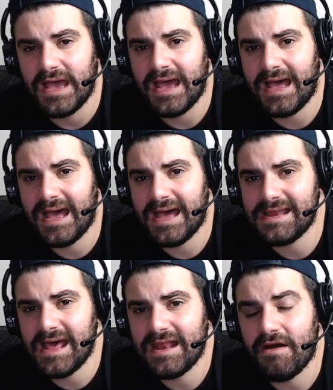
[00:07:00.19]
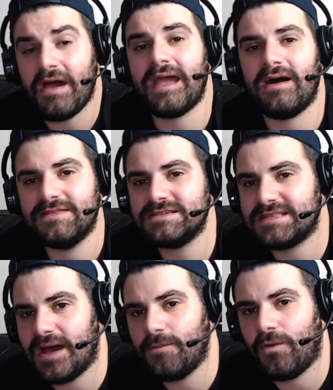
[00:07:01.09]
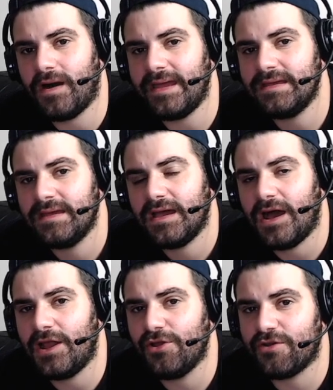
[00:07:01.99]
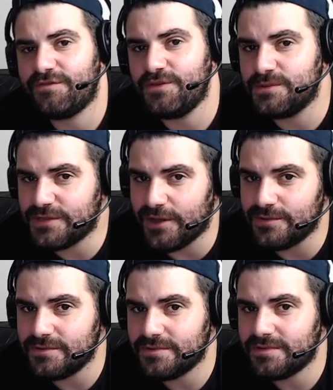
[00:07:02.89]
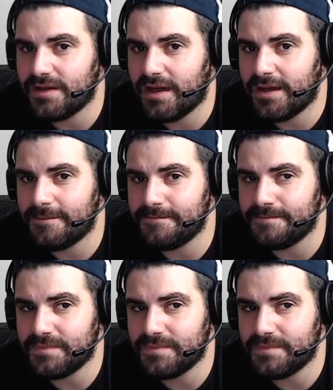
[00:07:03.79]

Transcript: and, and I understand why. A lot of you don't. Um,